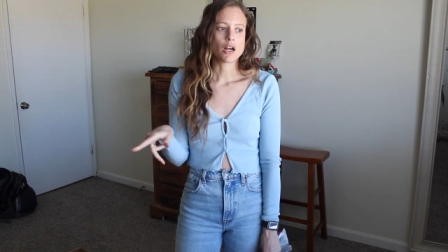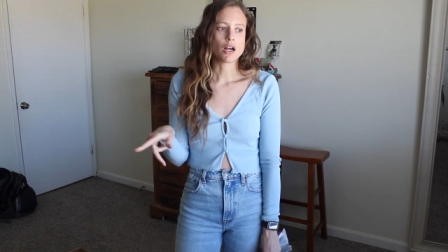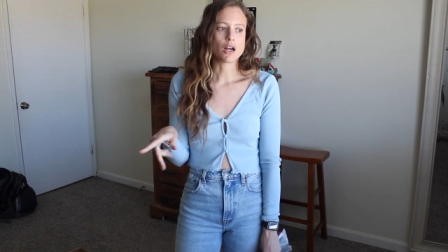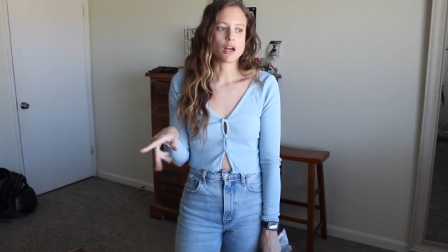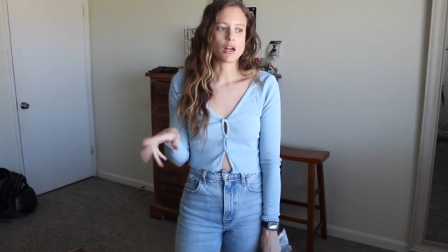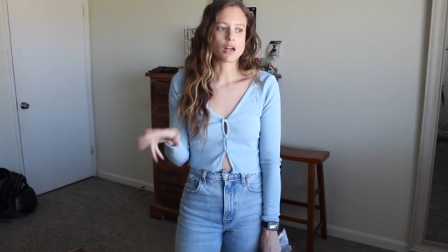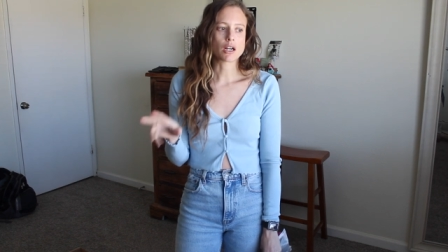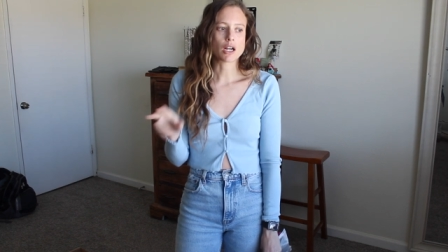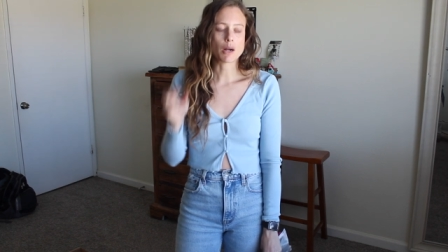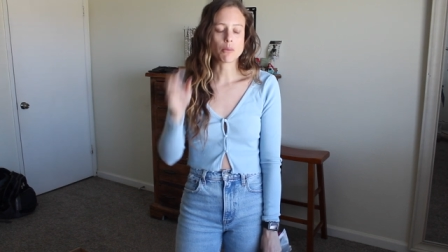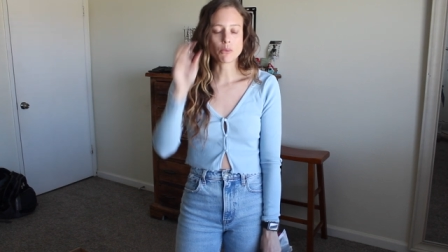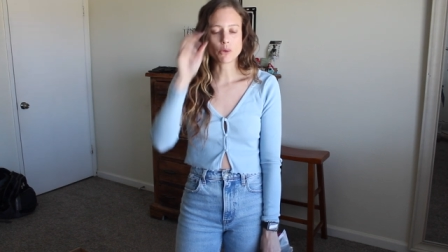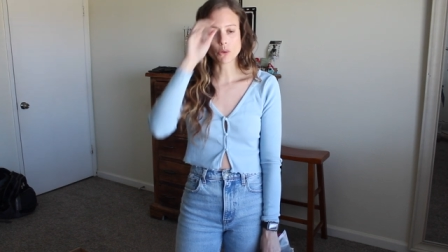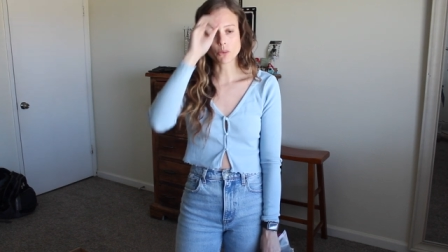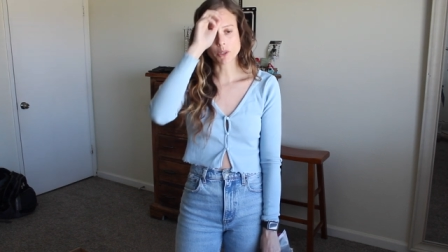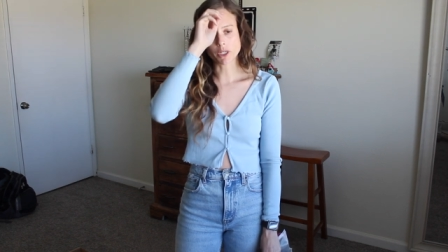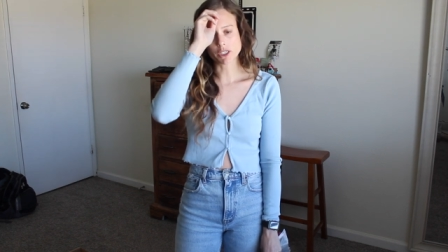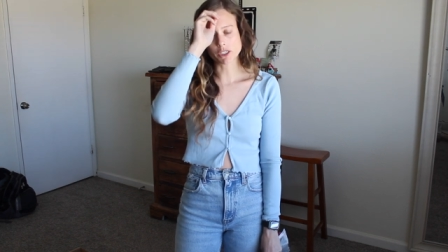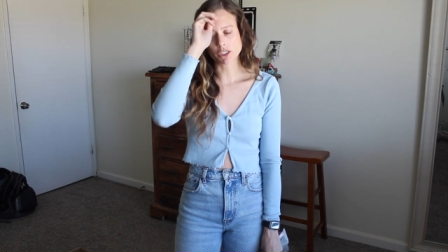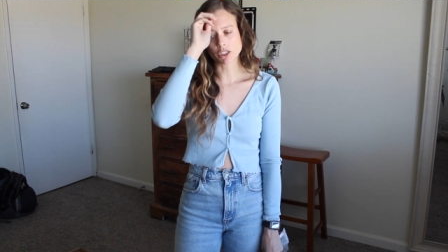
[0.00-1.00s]
a
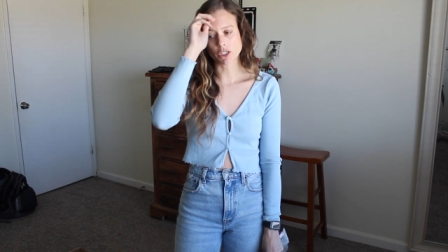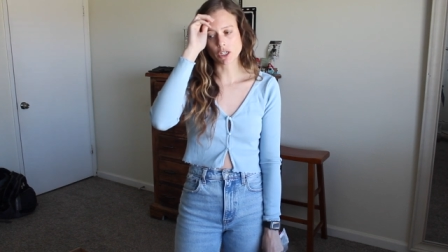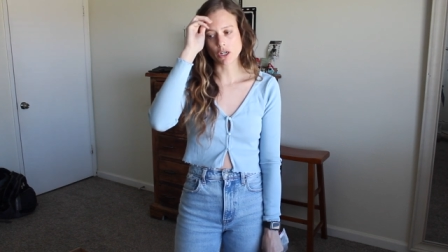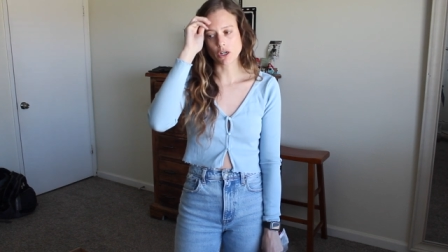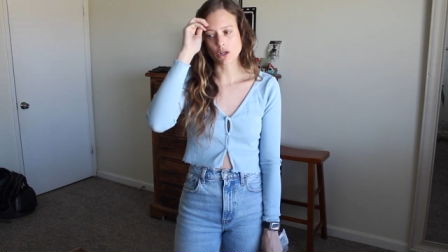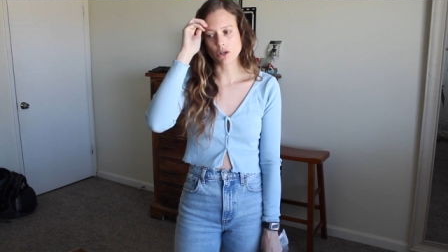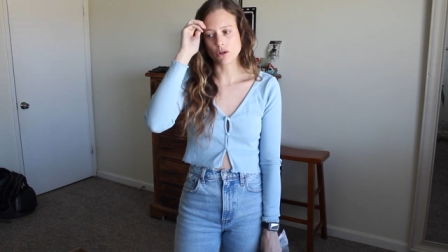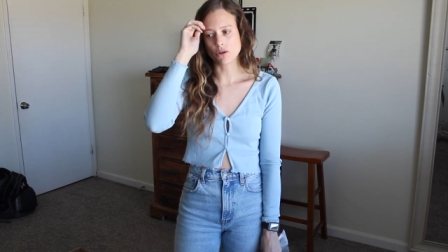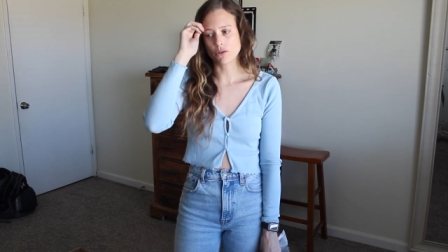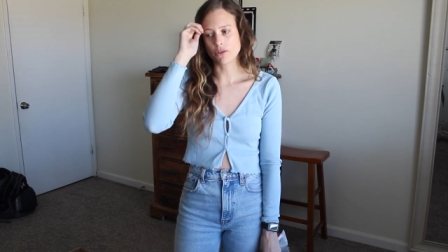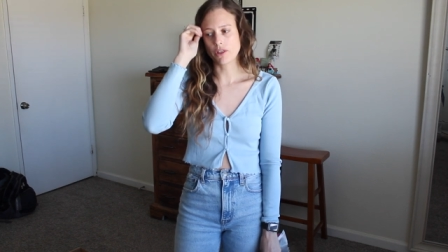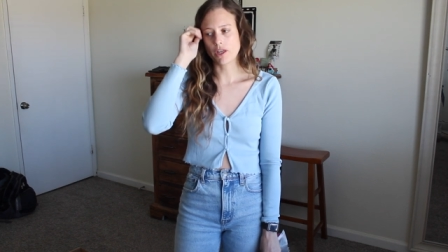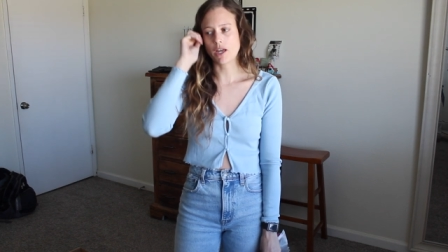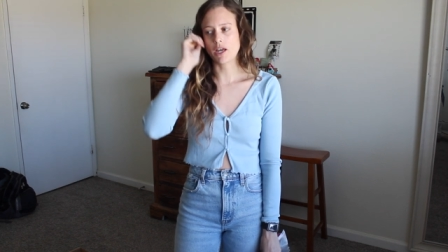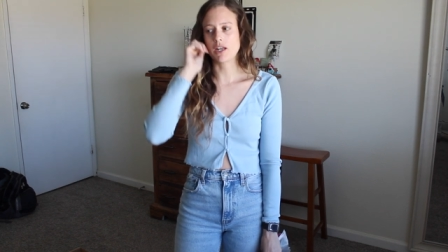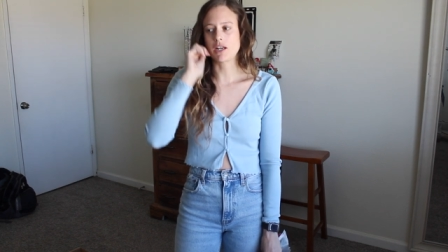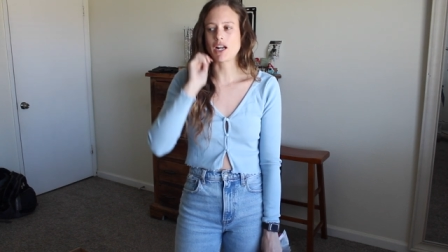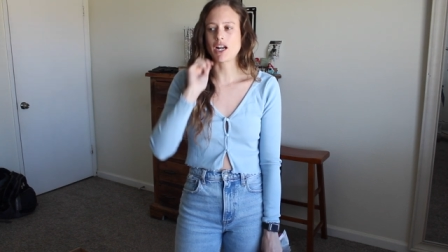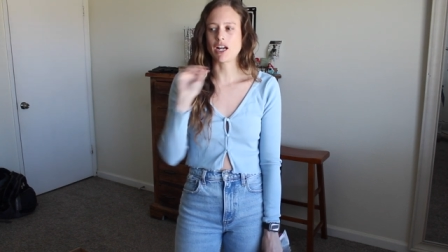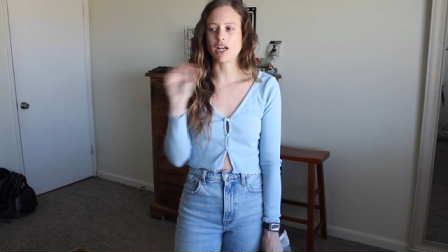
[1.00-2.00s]
couple weeks ago
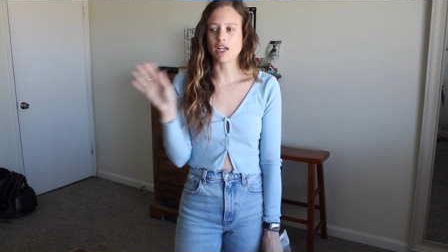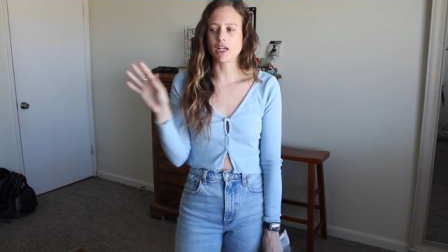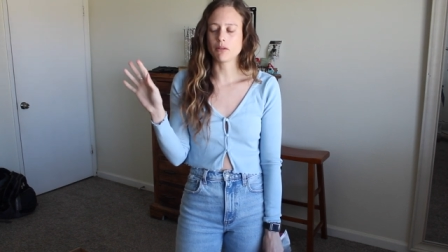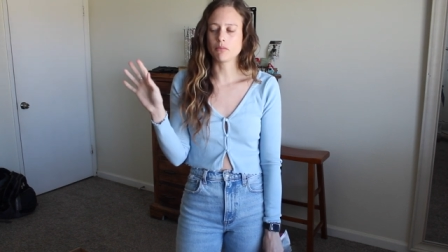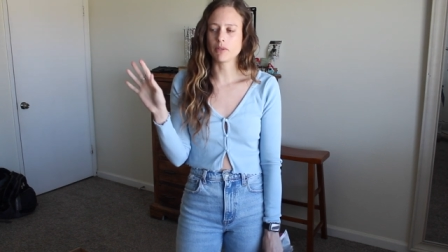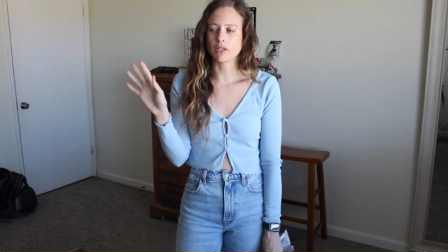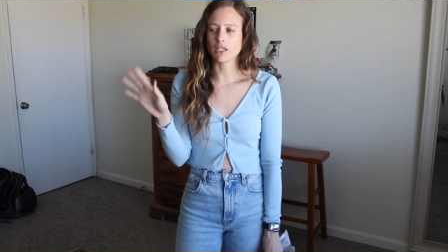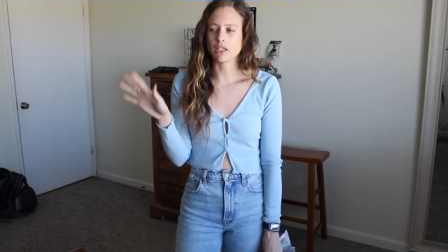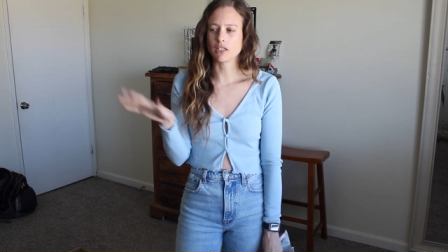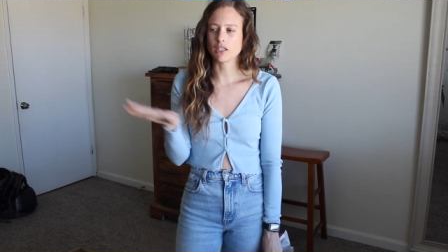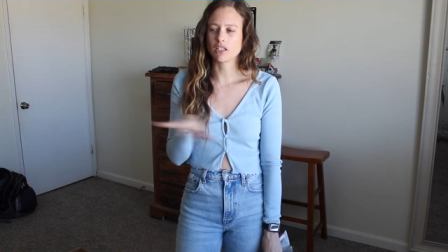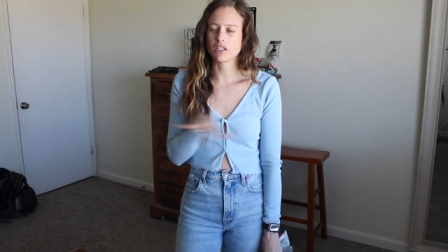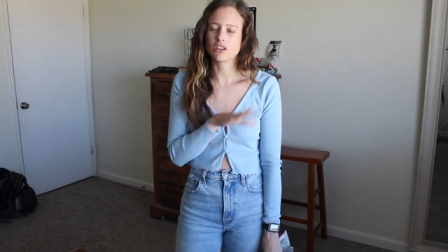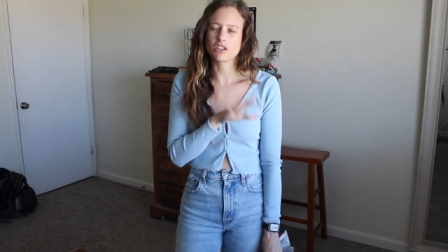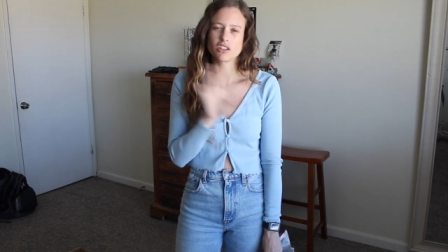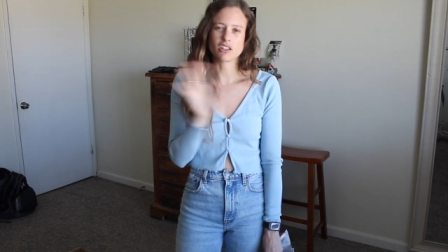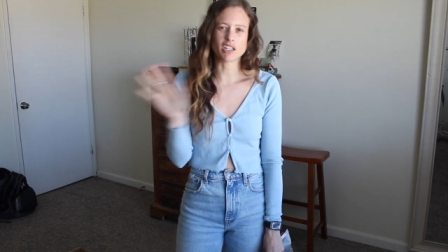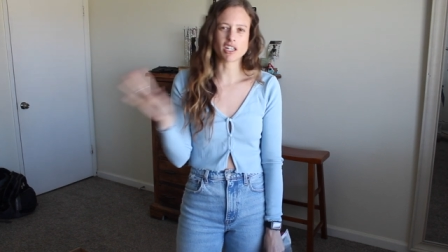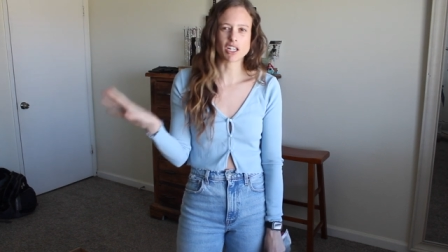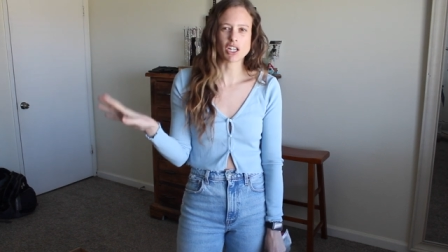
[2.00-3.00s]
that I'm like,
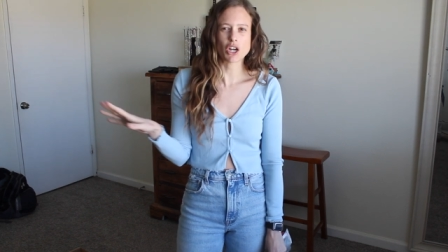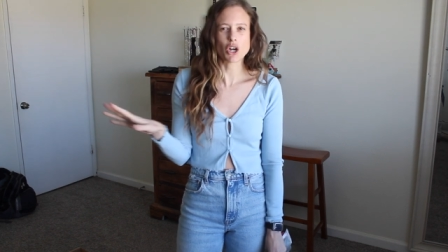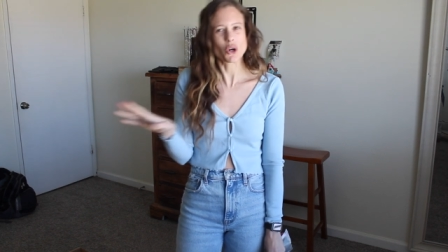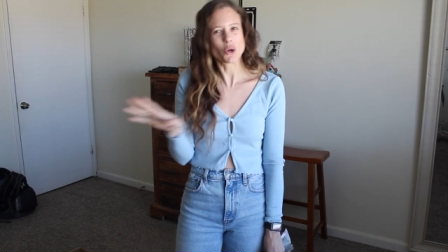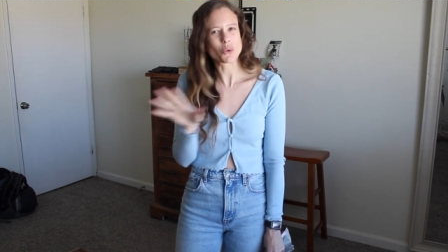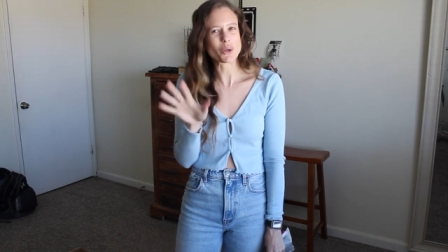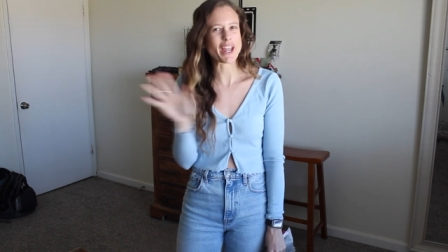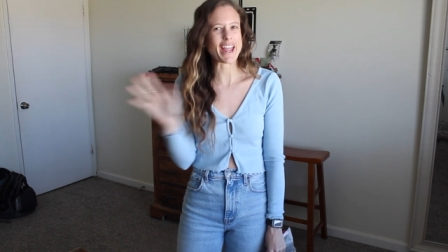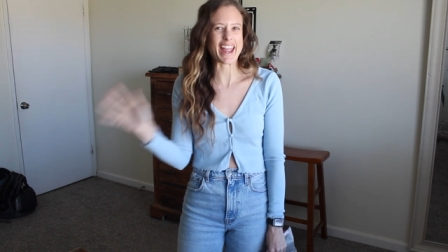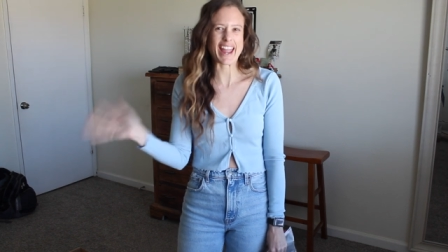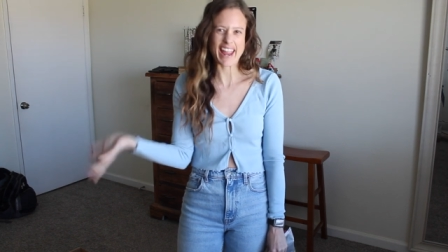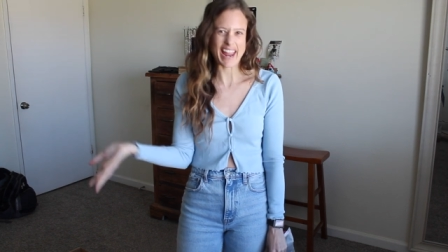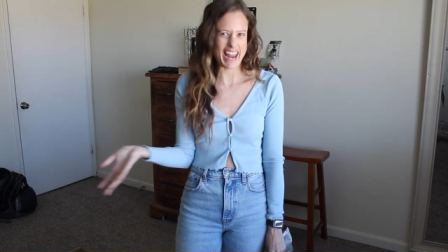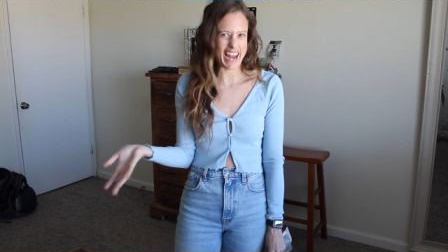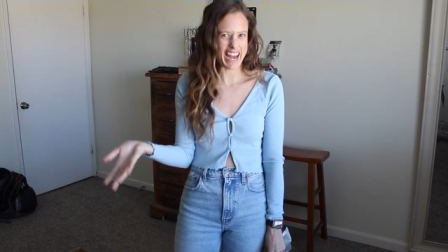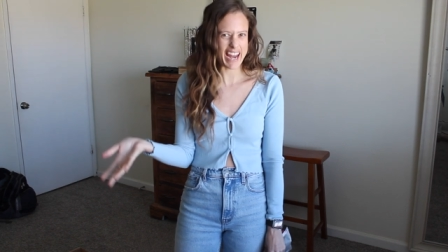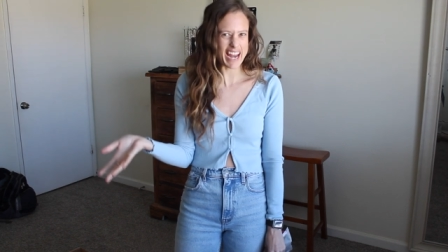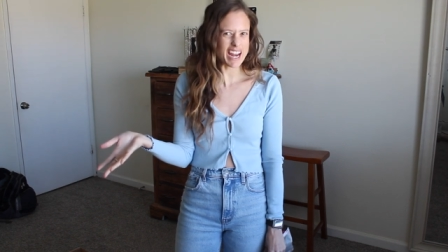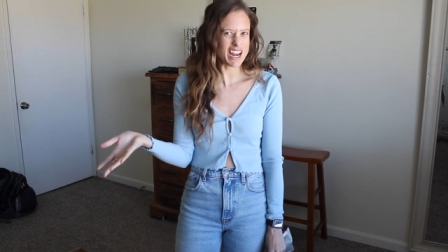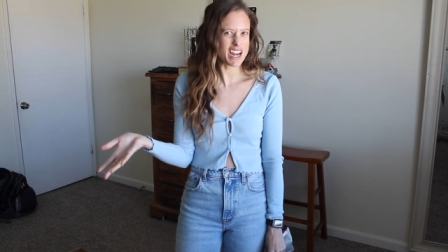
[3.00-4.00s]
they're like
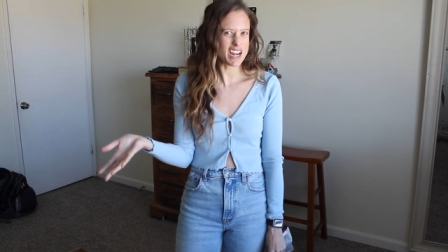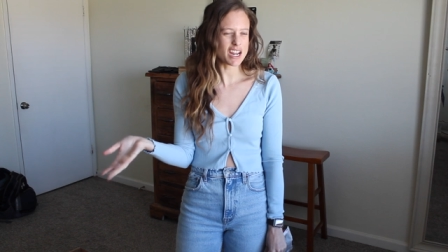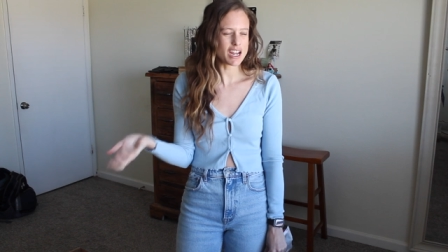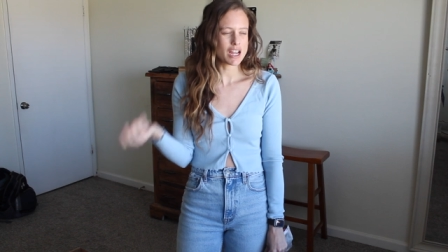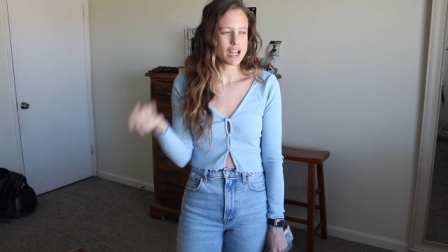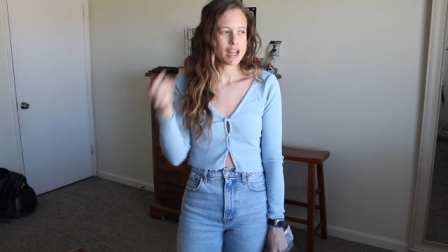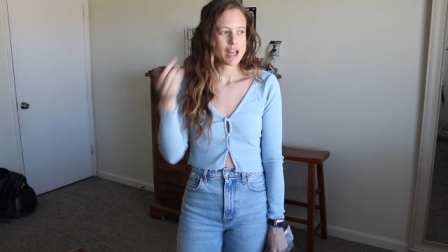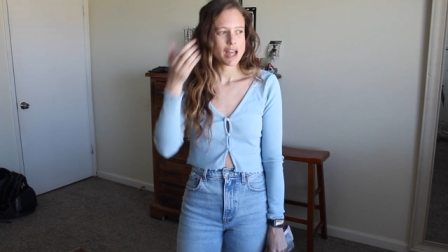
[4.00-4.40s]
okay,